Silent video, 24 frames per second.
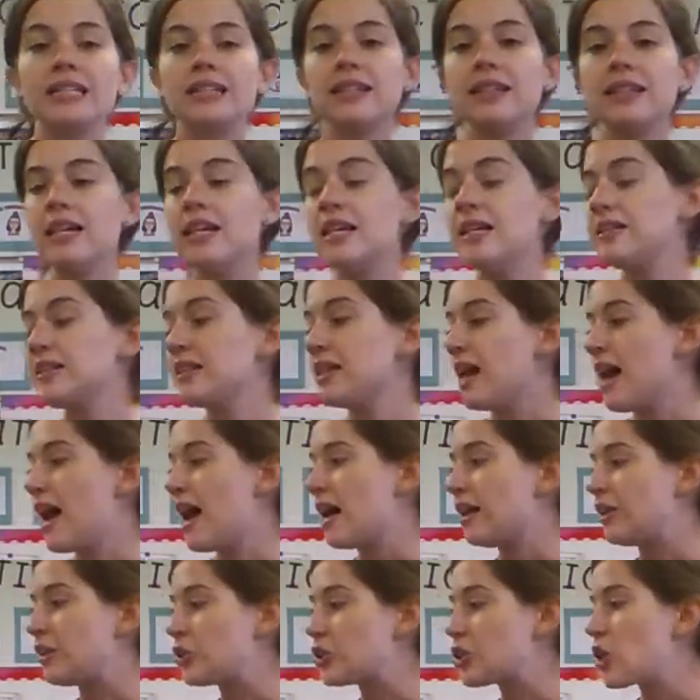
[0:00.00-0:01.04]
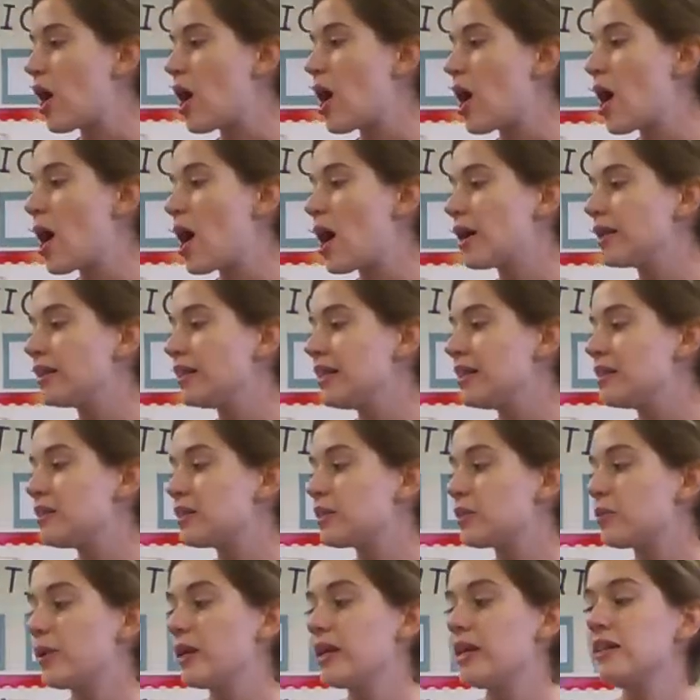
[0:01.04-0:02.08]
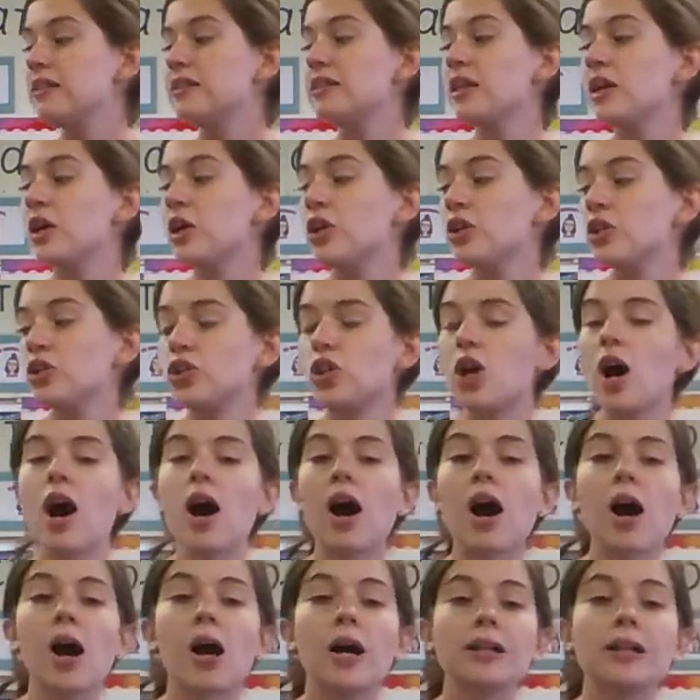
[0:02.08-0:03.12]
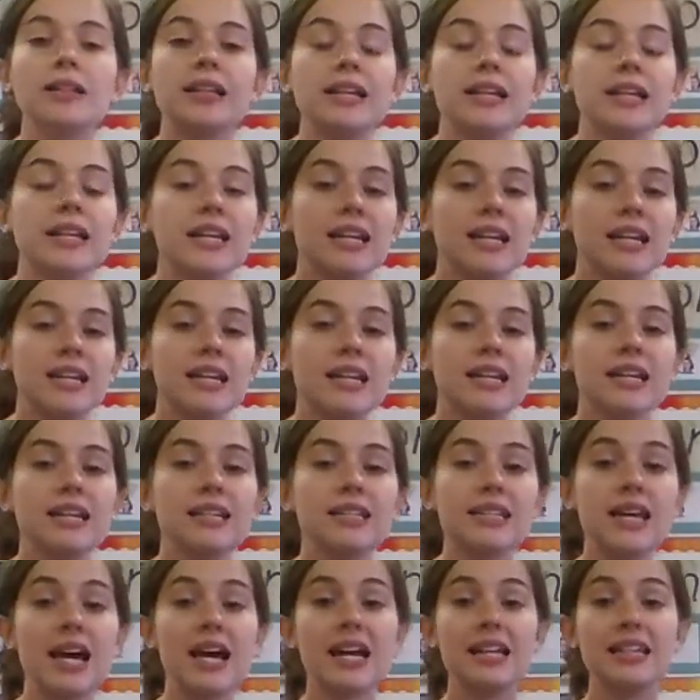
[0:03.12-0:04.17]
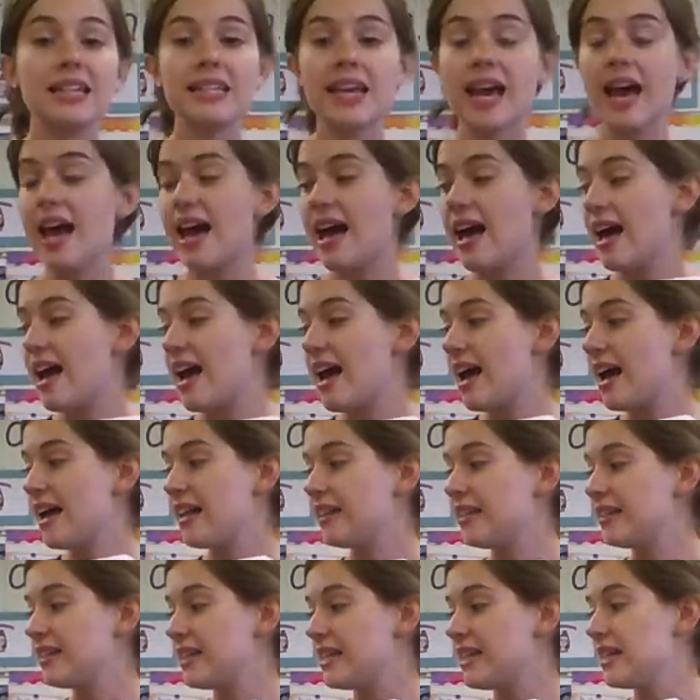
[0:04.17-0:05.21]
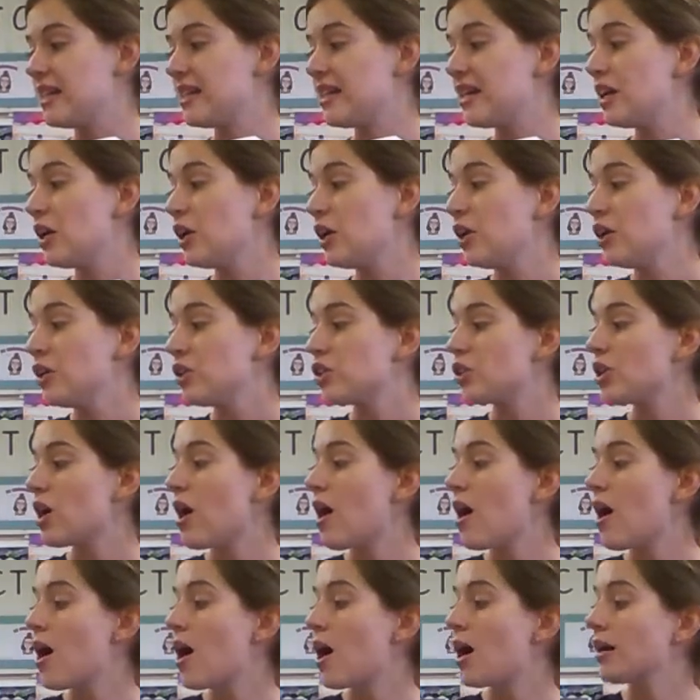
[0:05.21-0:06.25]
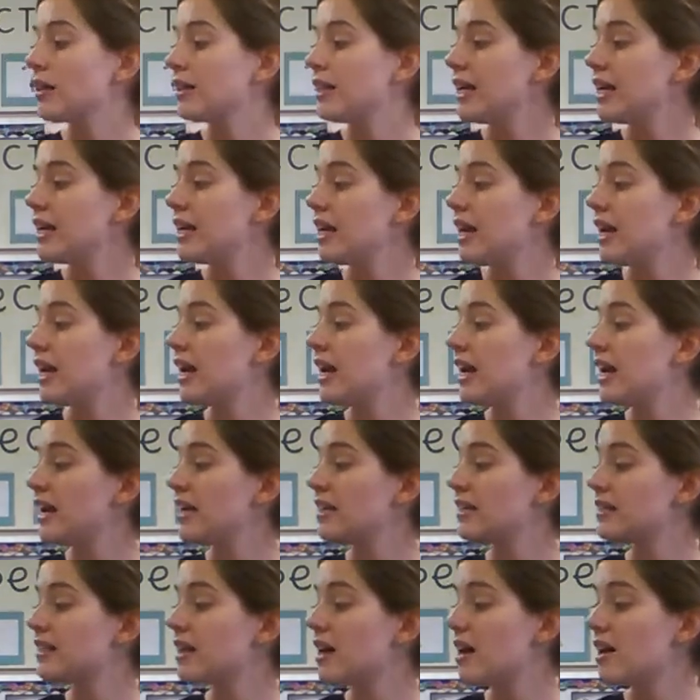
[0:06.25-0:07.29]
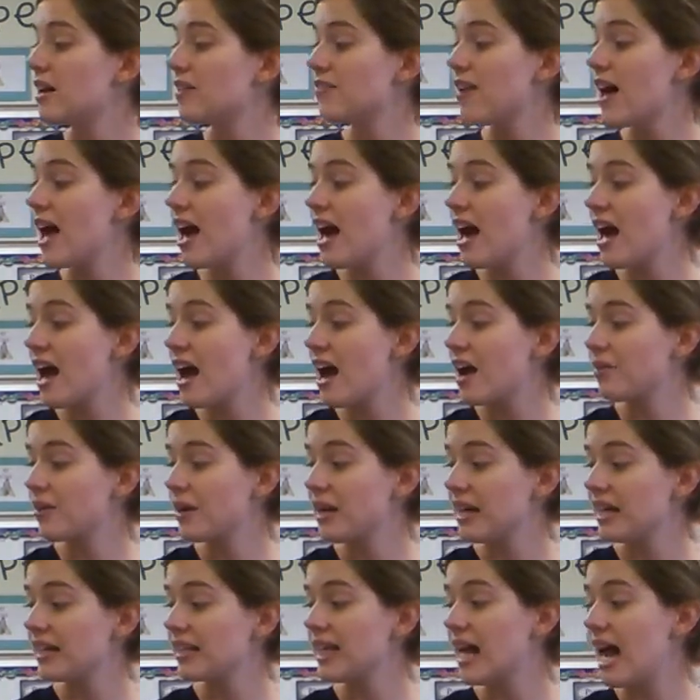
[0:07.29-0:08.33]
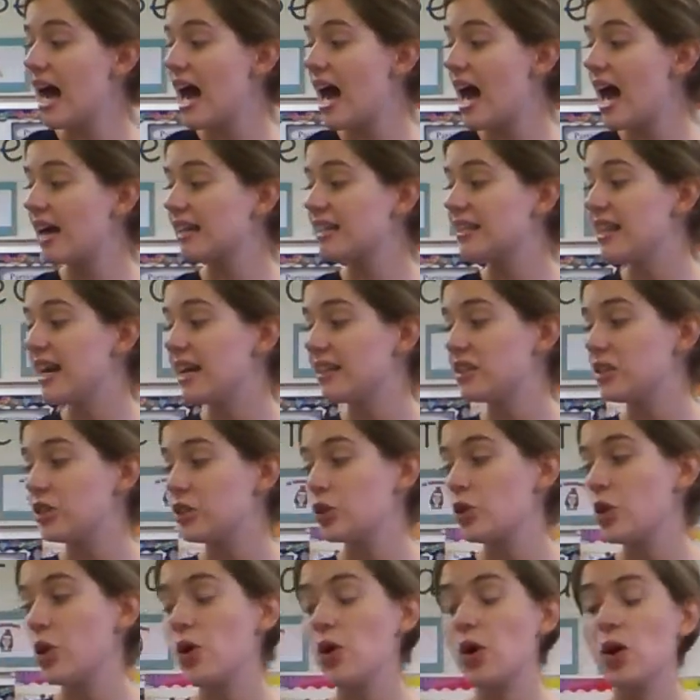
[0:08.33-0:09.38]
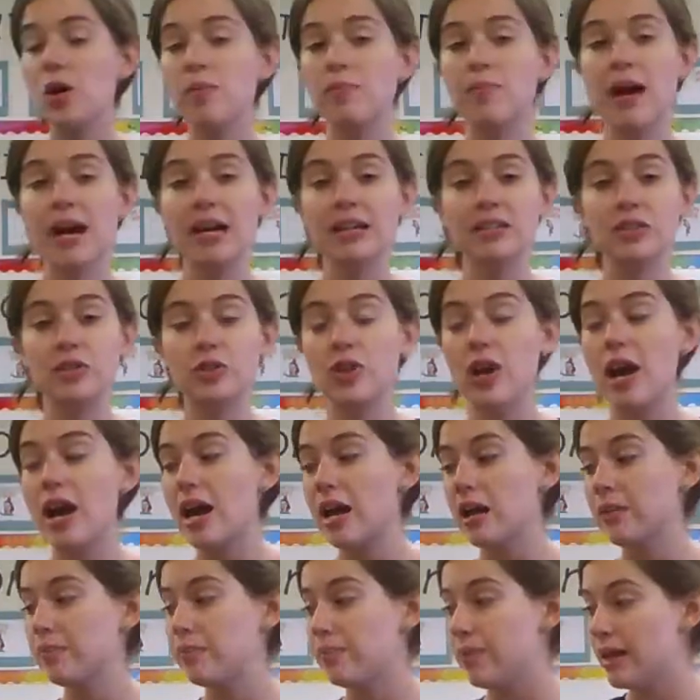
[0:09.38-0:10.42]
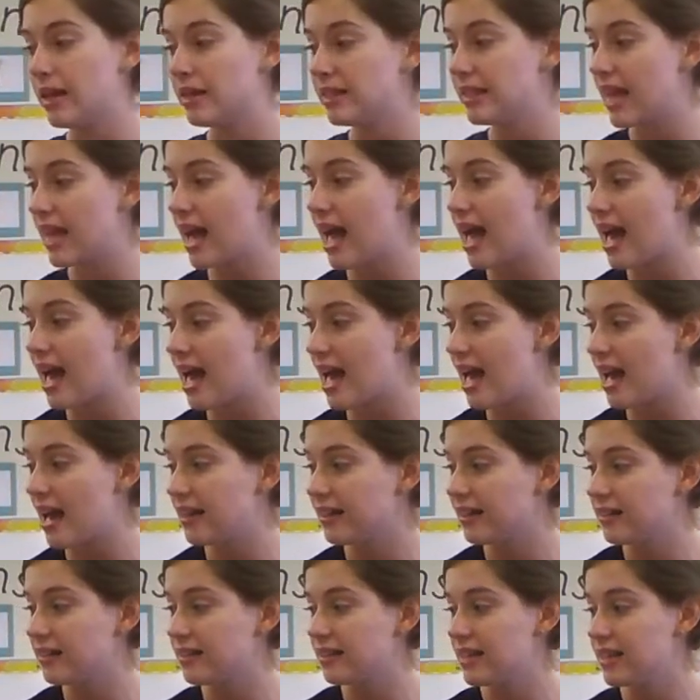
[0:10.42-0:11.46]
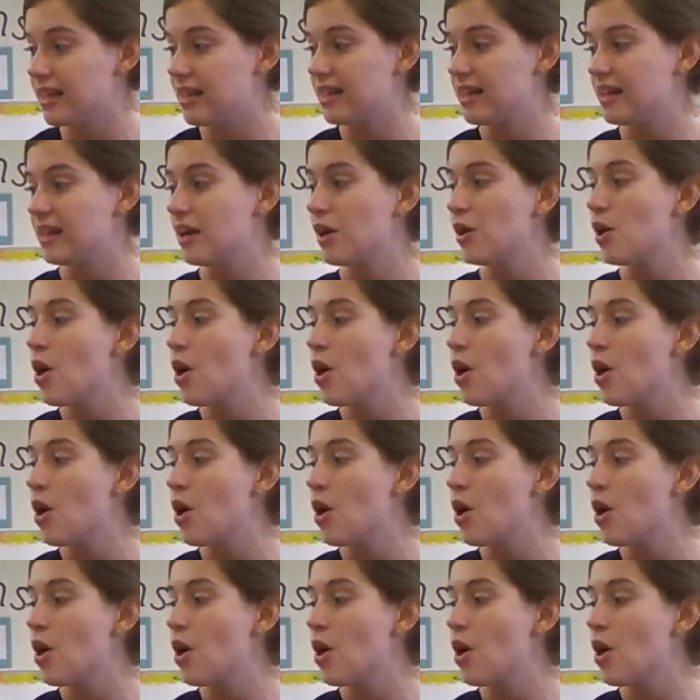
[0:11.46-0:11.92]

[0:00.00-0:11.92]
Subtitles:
neat and Charlie's sweet. Charlie, he's a dandy. Charlie, he's the very lad that stole my striped candy.